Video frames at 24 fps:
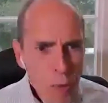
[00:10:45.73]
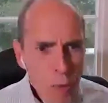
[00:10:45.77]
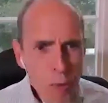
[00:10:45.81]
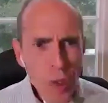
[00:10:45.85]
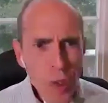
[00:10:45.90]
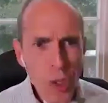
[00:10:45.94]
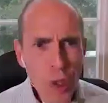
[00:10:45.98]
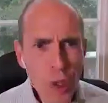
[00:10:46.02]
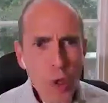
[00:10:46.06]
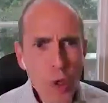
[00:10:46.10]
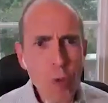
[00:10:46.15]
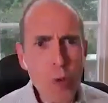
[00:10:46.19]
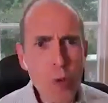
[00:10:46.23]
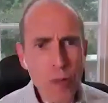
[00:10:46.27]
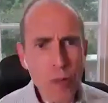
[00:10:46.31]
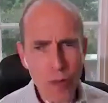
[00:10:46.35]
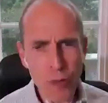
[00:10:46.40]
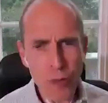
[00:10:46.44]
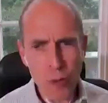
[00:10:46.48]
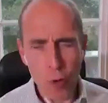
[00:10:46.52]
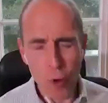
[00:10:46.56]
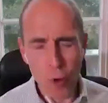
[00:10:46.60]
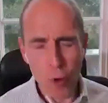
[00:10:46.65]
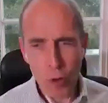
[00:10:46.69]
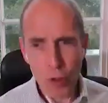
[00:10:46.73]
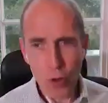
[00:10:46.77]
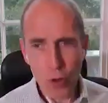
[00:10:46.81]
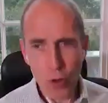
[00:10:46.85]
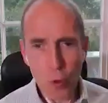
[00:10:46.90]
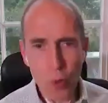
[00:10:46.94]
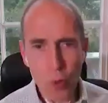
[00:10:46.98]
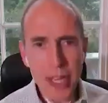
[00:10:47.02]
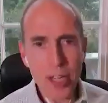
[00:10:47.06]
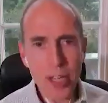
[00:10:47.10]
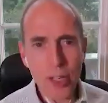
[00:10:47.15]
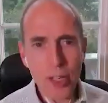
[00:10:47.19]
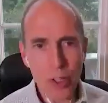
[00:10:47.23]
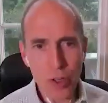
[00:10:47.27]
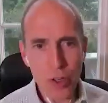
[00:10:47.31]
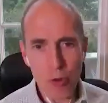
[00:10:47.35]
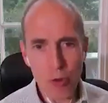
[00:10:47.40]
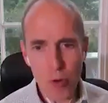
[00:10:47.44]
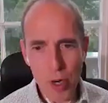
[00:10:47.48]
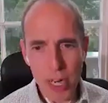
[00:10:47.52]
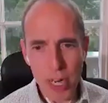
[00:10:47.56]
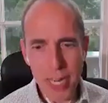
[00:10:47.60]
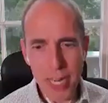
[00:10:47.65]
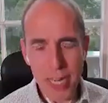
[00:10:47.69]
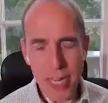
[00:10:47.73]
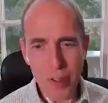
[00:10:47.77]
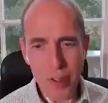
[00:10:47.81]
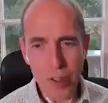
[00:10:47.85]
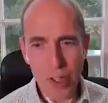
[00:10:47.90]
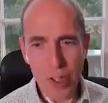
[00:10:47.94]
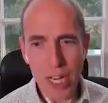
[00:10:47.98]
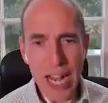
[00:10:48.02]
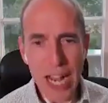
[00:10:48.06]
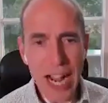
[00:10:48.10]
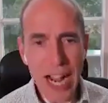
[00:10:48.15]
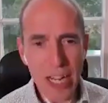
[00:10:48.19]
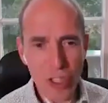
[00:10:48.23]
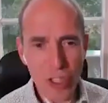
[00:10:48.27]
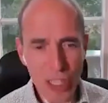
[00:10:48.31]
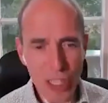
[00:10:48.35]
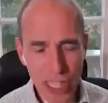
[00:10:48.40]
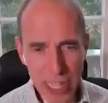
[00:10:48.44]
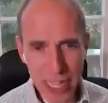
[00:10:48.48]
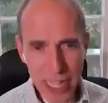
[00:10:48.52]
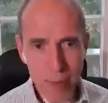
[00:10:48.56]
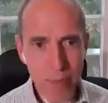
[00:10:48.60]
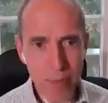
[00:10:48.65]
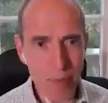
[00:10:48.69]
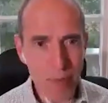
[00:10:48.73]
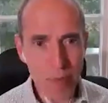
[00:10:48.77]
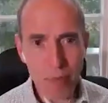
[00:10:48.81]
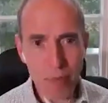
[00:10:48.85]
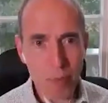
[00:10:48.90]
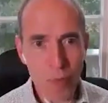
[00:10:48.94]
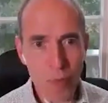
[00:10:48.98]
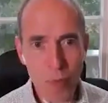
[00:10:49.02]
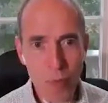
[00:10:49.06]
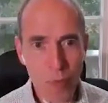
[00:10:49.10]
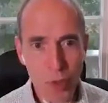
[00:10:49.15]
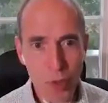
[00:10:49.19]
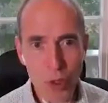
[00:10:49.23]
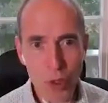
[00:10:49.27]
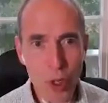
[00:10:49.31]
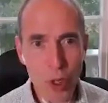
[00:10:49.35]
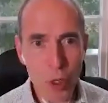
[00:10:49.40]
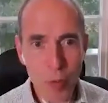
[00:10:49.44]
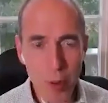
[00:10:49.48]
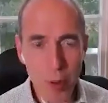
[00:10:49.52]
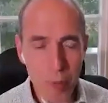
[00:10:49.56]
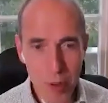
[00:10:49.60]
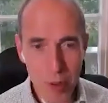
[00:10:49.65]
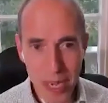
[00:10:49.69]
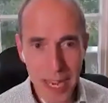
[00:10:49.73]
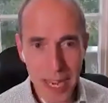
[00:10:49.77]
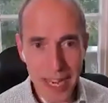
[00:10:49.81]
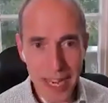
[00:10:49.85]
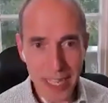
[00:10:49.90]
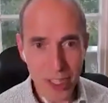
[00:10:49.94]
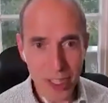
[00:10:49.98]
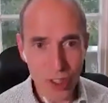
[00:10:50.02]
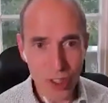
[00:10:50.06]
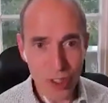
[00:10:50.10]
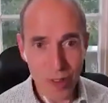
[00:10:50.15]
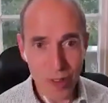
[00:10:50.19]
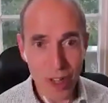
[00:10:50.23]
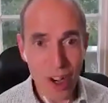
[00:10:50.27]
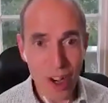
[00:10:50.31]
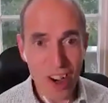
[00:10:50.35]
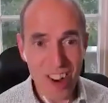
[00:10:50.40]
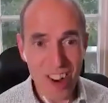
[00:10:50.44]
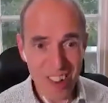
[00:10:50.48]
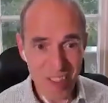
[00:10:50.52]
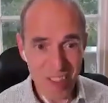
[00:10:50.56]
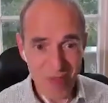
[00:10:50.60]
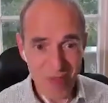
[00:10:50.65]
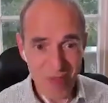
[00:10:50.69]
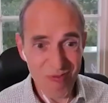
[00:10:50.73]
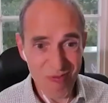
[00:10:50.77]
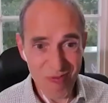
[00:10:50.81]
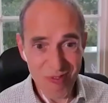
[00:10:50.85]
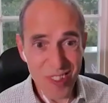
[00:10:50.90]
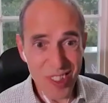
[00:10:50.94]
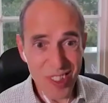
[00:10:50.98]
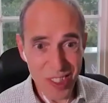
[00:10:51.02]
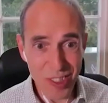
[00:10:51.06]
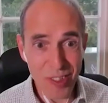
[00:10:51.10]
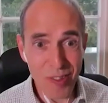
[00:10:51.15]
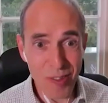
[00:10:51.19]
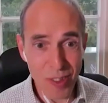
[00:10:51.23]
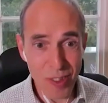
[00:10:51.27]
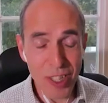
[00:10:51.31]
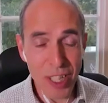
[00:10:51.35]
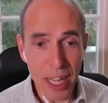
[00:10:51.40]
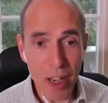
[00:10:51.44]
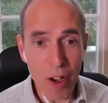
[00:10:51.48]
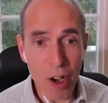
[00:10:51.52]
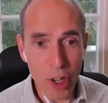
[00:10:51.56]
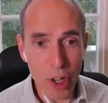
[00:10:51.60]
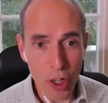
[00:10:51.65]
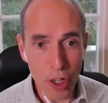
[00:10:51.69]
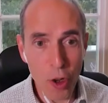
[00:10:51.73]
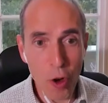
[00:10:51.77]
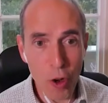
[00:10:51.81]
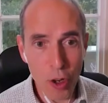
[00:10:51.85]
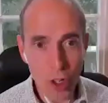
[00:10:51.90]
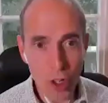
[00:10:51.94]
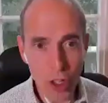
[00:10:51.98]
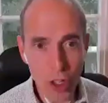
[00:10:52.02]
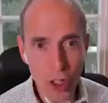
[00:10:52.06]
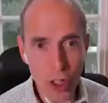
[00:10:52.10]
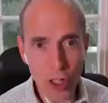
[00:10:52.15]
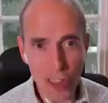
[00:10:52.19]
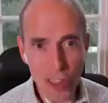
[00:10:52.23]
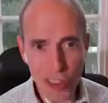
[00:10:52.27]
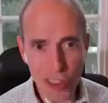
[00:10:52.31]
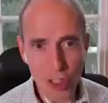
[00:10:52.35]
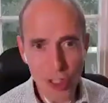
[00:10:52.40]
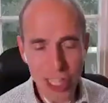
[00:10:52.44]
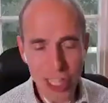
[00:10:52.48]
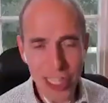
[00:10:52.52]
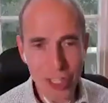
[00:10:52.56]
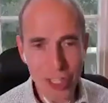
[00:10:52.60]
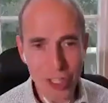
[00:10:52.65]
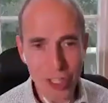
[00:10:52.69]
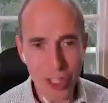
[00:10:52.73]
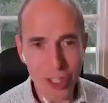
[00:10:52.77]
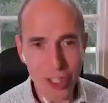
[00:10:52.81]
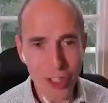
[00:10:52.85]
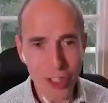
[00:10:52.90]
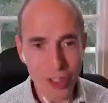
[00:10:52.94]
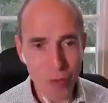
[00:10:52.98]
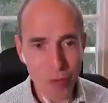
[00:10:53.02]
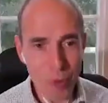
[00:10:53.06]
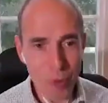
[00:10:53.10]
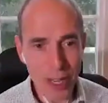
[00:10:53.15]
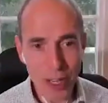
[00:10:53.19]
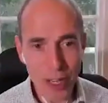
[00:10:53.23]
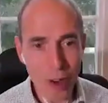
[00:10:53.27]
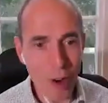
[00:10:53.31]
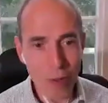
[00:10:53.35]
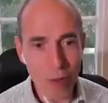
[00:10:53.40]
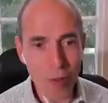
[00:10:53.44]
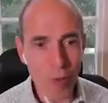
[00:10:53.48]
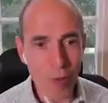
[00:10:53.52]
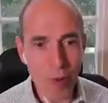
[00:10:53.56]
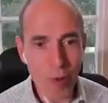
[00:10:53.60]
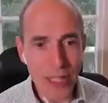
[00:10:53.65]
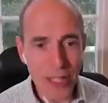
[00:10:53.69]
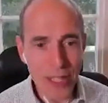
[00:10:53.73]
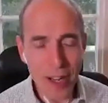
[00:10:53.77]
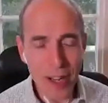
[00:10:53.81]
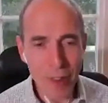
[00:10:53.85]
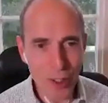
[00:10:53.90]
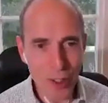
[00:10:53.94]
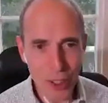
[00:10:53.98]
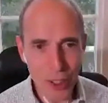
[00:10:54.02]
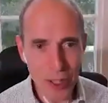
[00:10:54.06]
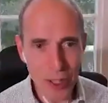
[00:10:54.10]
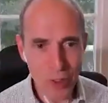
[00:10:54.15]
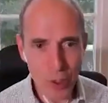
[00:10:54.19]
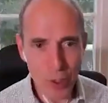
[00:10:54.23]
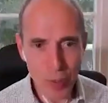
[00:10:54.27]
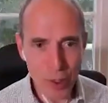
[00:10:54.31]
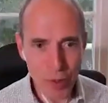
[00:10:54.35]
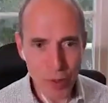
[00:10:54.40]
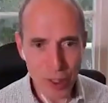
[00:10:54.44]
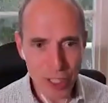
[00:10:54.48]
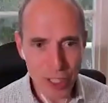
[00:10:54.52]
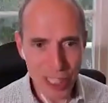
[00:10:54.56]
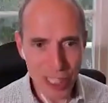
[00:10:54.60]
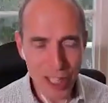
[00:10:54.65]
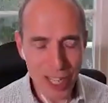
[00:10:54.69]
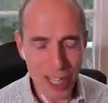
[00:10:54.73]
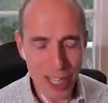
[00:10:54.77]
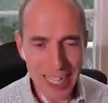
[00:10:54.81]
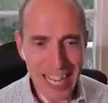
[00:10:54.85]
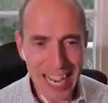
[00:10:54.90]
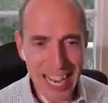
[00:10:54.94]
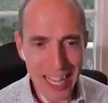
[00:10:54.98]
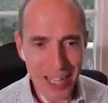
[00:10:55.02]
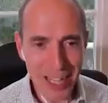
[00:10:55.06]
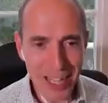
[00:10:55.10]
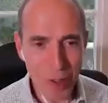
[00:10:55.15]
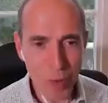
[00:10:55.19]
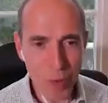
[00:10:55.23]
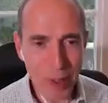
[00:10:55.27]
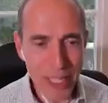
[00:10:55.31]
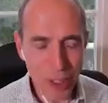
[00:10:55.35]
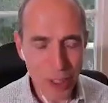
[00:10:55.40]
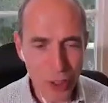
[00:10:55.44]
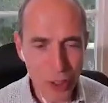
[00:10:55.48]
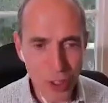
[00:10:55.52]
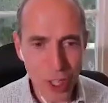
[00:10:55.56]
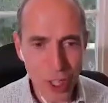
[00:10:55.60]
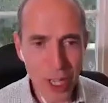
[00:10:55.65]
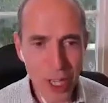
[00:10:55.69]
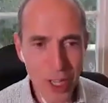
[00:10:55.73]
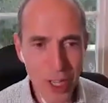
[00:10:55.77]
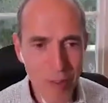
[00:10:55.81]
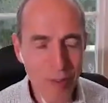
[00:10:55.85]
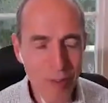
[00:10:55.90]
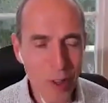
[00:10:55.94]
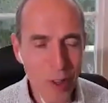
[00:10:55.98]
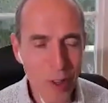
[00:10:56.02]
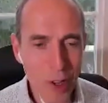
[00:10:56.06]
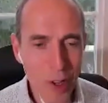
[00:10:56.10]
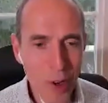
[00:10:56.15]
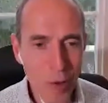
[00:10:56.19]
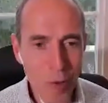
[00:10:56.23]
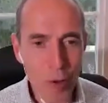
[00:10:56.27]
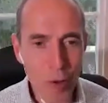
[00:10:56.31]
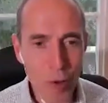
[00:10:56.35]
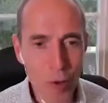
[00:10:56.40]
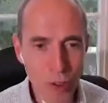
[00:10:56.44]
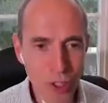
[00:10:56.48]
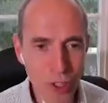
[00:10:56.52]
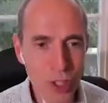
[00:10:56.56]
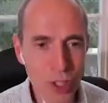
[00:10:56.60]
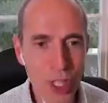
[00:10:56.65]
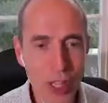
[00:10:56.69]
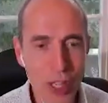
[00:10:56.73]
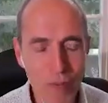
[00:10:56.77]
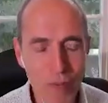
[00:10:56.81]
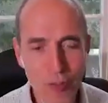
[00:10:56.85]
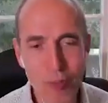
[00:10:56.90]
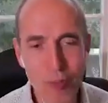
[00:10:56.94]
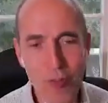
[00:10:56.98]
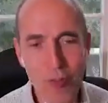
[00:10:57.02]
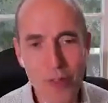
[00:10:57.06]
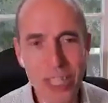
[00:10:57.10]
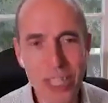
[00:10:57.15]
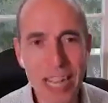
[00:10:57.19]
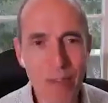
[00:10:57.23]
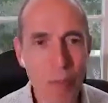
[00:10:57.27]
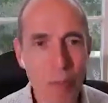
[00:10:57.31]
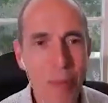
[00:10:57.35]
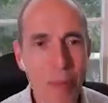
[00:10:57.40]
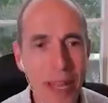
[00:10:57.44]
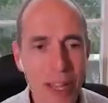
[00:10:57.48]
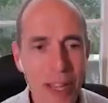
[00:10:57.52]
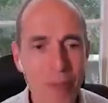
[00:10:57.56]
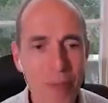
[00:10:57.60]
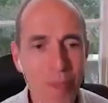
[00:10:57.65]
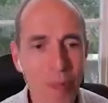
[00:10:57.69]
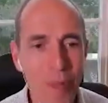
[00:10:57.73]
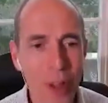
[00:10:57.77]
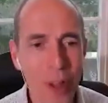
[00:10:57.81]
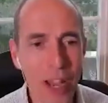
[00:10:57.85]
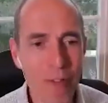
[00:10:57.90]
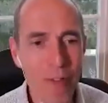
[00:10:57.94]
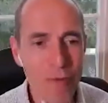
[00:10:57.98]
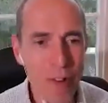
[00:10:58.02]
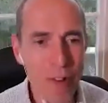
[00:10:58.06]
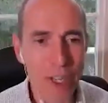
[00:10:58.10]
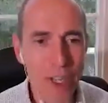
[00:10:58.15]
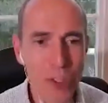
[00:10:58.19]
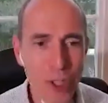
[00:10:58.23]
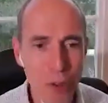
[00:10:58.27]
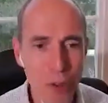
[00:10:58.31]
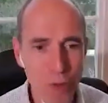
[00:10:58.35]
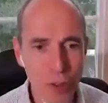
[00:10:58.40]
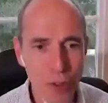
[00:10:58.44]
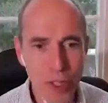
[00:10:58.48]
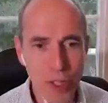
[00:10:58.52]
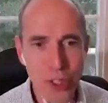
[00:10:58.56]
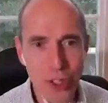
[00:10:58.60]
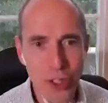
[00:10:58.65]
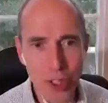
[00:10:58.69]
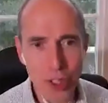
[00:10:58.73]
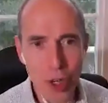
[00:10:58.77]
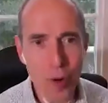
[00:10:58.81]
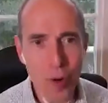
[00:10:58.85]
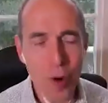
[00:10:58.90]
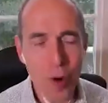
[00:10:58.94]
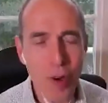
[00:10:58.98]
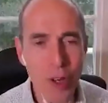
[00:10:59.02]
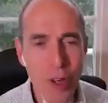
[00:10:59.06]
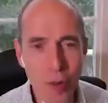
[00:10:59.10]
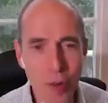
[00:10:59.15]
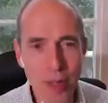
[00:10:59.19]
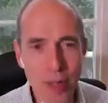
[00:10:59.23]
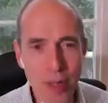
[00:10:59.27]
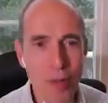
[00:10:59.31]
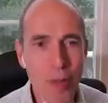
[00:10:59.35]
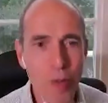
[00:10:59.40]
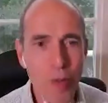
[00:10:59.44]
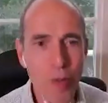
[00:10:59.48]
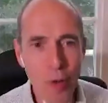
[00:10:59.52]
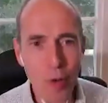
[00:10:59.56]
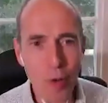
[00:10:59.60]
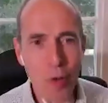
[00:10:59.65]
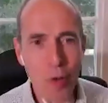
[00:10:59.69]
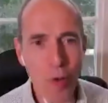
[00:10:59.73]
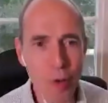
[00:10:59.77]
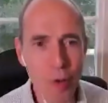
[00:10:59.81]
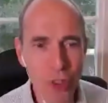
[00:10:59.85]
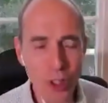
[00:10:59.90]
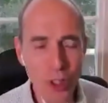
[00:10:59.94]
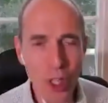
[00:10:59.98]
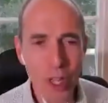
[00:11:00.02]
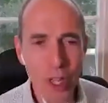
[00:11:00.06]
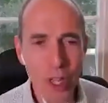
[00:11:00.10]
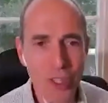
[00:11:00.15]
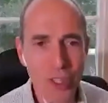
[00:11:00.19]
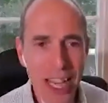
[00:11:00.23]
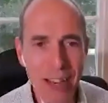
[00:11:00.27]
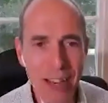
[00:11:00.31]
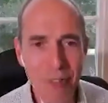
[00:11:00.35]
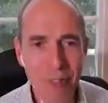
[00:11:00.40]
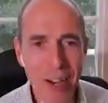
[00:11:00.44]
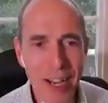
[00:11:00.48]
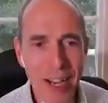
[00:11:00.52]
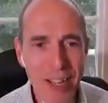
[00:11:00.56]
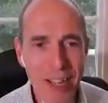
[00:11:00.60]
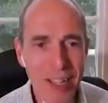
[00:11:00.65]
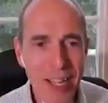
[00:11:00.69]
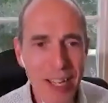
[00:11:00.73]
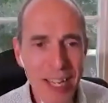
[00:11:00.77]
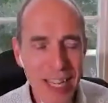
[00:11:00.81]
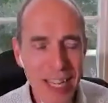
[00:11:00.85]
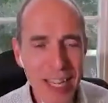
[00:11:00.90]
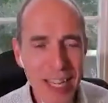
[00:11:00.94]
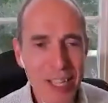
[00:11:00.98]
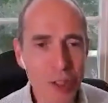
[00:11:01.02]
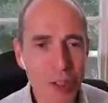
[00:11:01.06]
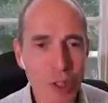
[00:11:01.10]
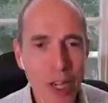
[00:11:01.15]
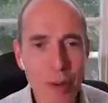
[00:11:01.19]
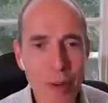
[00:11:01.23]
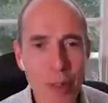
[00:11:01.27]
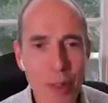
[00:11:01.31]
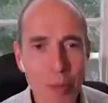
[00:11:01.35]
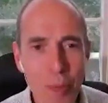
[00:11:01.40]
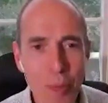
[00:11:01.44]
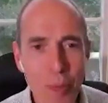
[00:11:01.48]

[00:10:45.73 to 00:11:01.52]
you would have thought that we could agree that actually human beings are not useless eaters. We don't deserve to be treated like cattle. We all deserve to have a better life for our children and so on, and we all deserve to have the